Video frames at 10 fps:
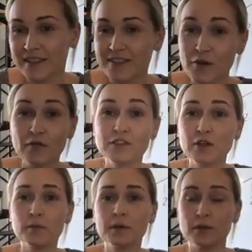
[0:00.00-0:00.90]
You have
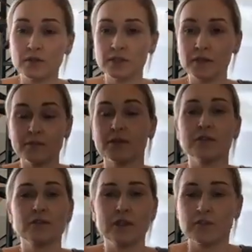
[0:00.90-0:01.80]
0 people on your team. You're
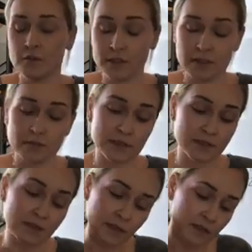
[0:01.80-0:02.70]
like, you can't join my team
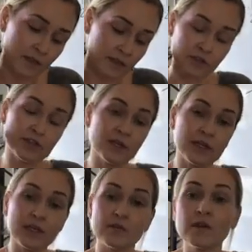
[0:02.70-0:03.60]
because you're too
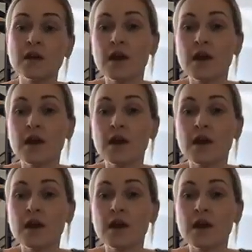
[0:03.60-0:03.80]
negative.